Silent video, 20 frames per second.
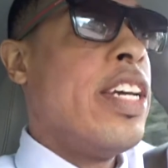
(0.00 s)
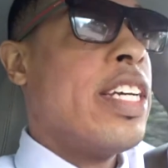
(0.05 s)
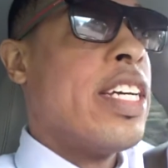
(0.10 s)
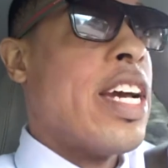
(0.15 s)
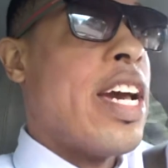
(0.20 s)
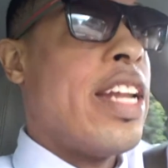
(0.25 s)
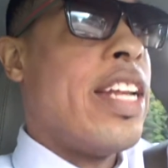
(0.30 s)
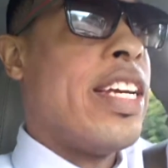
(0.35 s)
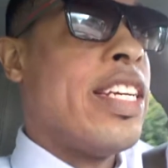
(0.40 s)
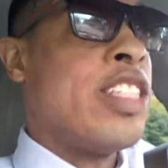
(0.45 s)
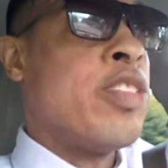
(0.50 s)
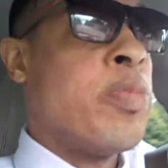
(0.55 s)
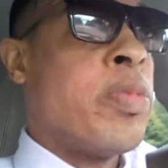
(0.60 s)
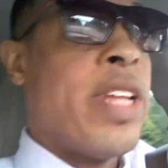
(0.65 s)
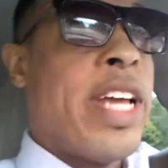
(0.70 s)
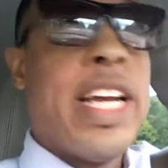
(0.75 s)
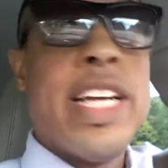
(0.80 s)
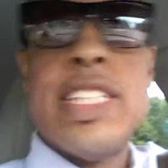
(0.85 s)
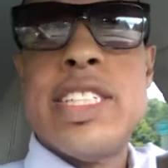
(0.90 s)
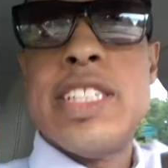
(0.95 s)
Kind of
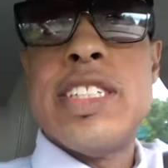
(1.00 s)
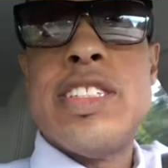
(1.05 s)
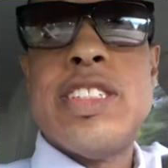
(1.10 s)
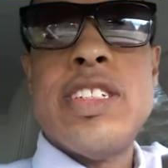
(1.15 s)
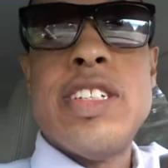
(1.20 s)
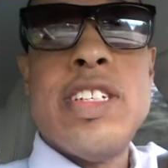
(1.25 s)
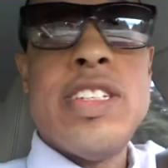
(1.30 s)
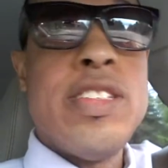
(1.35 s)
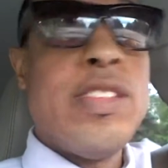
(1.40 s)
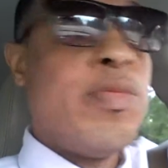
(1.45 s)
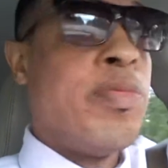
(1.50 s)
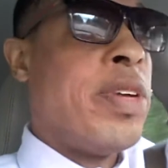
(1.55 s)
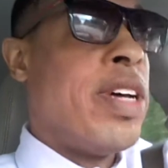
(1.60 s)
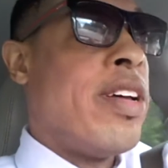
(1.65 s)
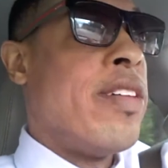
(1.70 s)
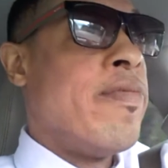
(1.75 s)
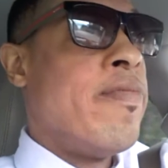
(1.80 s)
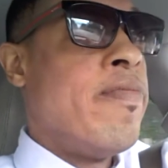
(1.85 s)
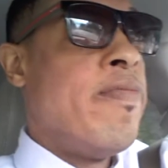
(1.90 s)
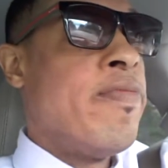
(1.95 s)
explains it to you,
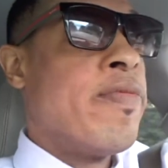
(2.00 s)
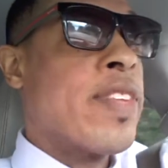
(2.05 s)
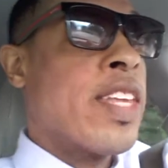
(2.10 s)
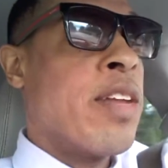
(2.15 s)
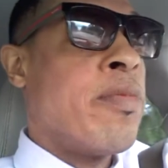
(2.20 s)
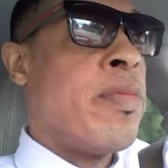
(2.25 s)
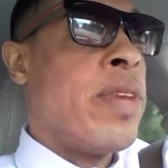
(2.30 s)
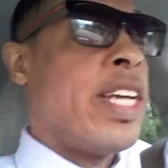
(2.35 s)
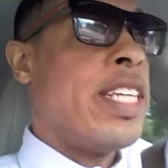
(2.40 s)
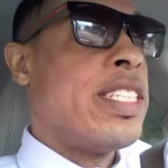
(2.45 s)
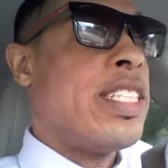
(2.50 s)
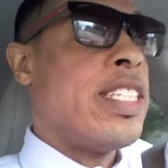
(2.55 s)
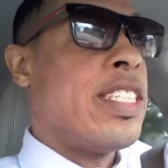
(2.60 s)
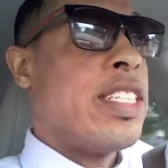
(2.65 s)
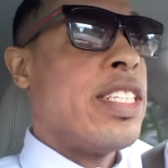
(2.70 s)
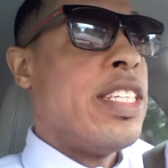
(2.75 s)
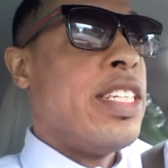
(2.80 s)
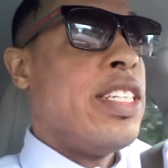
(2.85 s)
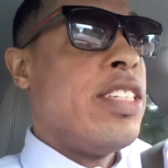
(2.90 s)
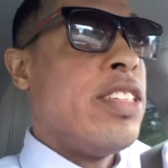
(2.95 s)
but
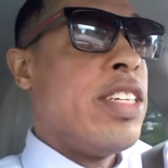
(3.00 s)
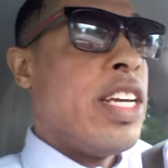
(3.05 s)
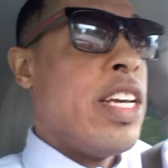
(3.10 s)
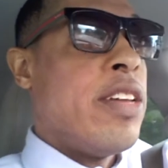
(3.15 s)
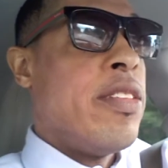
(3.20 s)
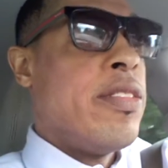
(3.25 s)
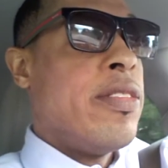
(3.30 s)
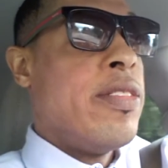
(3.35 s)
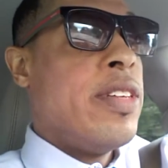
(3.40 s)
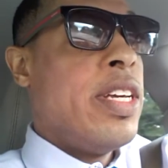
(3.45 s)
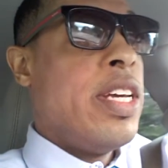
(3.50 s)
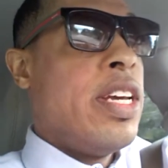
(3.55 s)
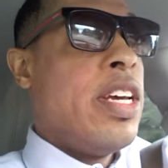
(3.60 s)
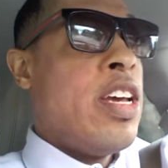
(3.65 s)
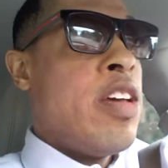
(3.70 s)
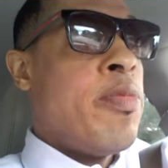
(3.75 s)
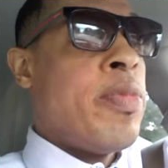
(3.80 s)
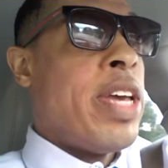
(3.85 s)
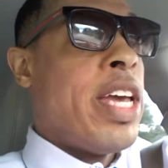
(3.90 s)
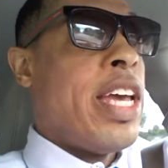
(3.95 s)
basically, you get
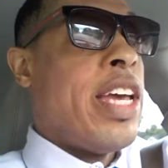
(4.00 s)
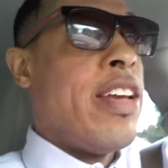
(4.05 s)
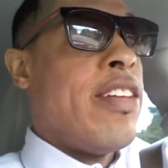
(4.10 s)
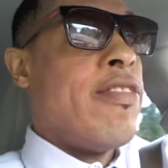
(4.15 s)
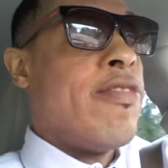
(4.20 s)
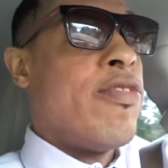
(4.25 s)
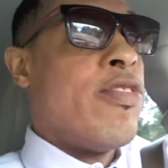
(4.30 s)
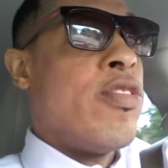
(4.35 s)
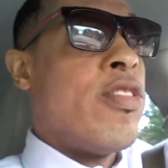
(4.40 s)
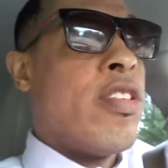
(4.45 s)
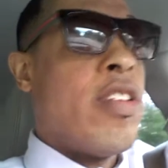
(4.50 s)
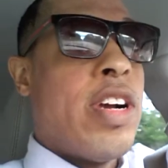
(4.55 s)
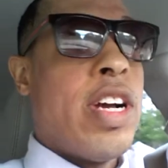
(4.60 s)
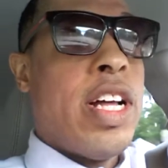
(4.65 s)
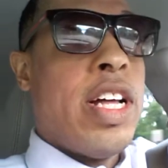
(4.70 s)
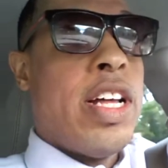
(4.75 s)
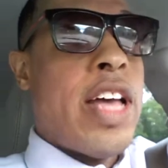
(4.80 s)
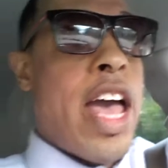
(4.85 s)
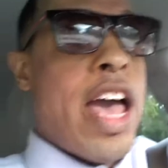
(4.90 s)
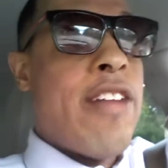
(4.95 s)
paid for
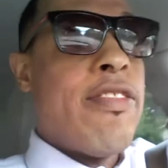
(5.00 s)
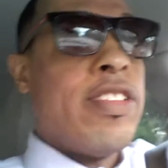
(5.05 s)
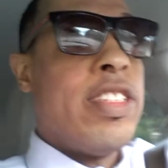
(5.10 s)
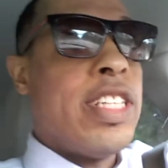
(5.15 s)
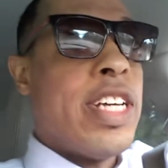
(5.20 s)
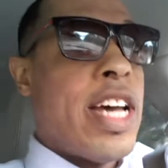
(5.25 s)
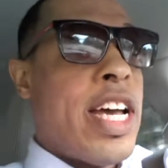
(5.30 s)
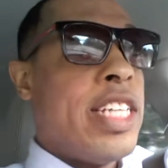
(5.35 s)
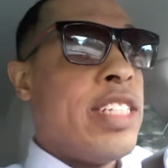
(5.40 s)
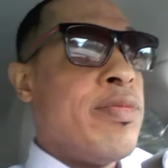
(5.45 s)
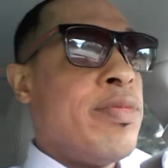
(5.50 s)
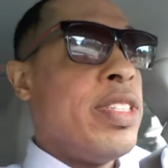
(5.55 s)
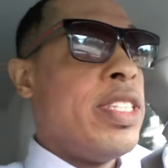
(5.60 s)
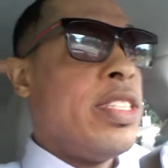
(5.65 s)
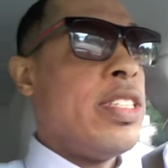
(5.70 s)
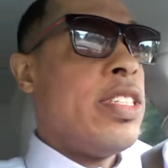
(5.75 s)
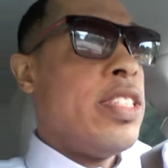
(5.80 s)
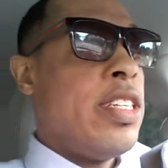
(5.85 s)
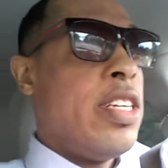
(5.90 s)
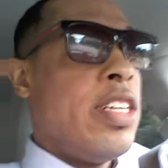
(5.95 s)
uh,
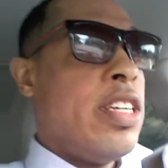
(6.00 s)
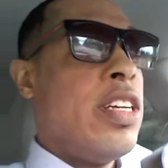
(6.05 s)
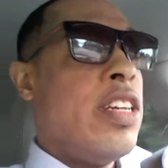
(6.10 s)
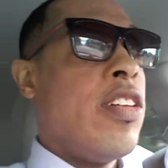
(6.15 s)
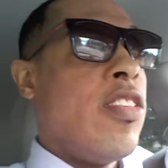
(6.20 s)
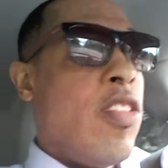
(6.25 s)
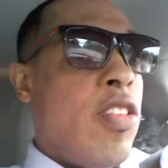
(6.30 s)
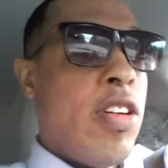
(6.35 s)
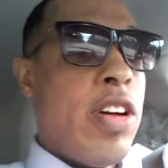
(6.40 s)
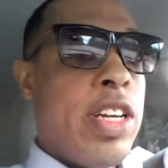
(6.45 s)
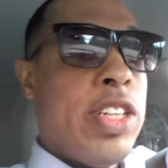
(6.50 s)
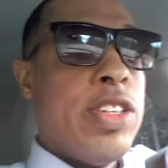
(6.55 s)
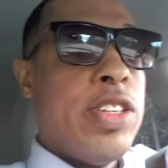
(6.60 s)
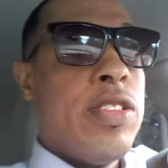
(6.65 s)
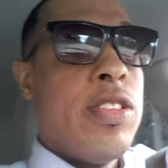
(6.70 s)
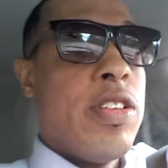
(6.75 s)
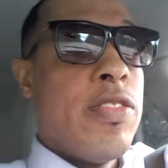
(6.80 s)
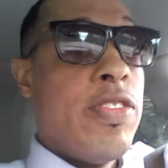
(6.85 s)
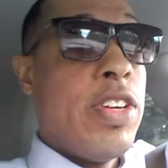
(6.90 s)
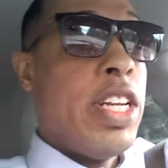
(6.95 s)
advertisements on
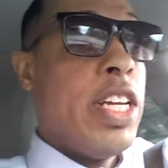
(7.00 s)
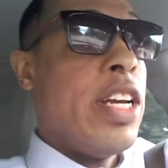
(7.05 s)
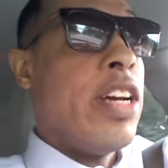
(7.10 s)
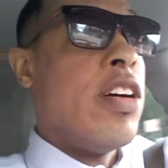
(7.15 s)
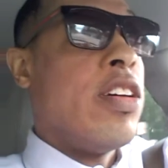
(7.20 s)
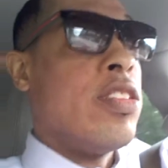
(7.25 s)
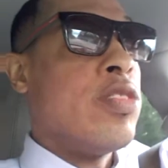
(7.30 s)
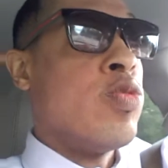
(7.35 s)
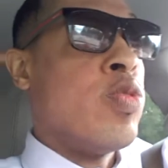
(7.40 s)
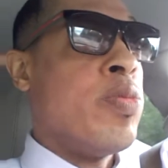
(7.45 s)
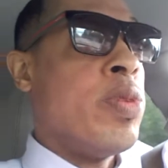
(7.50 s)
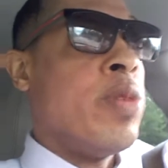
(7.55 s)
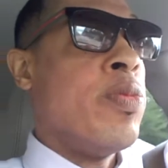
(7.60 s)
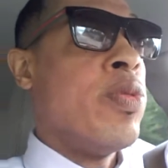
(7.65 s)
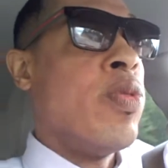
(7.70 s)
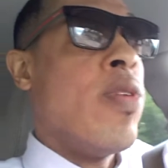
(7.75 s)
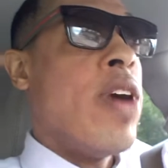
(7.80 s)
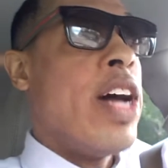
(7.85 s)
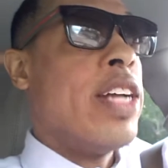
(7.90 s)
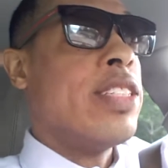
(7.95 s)
your videos when
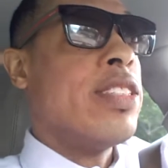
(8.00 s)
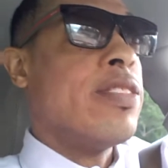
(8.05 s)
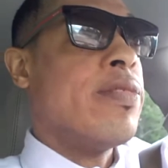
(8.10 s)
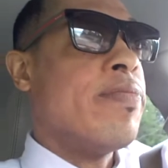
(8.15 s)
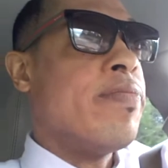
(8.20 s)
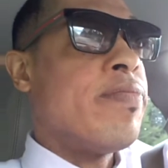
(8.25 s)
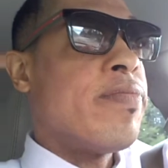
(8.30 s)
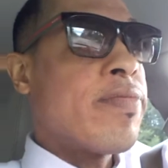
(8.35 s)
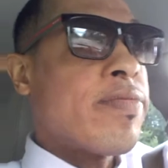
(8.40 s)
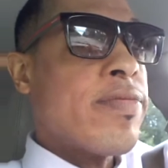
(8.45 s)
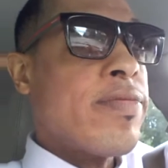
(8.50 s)
people watch them.